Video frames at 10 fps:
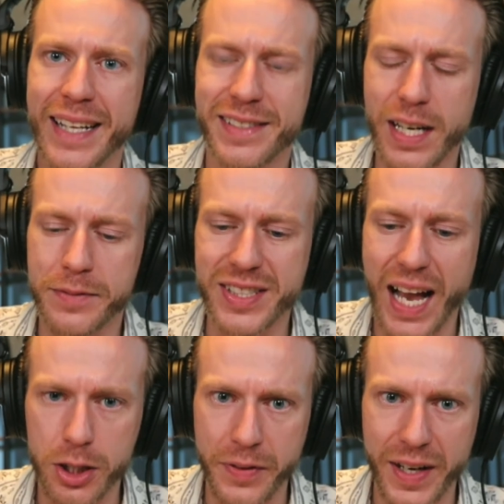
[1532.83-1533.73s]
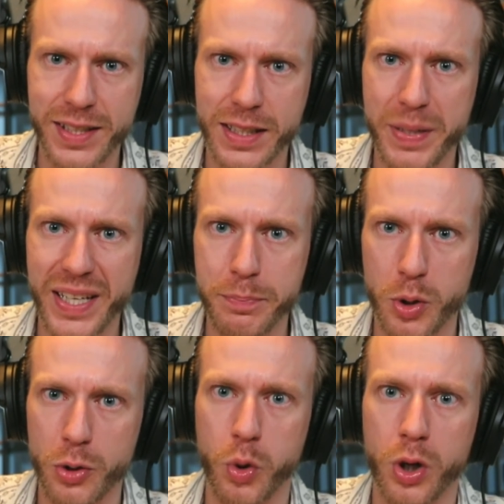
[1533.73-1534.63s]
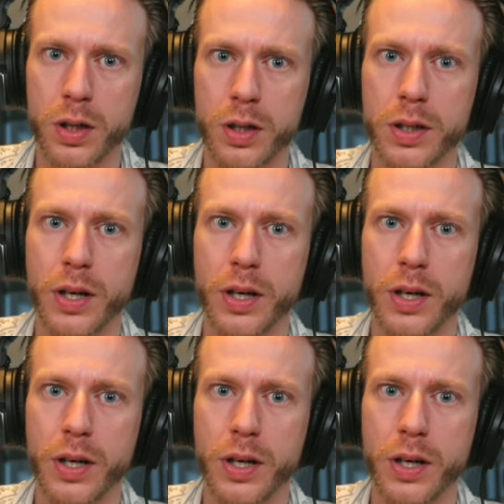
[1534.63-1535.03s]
sacrificing people, we're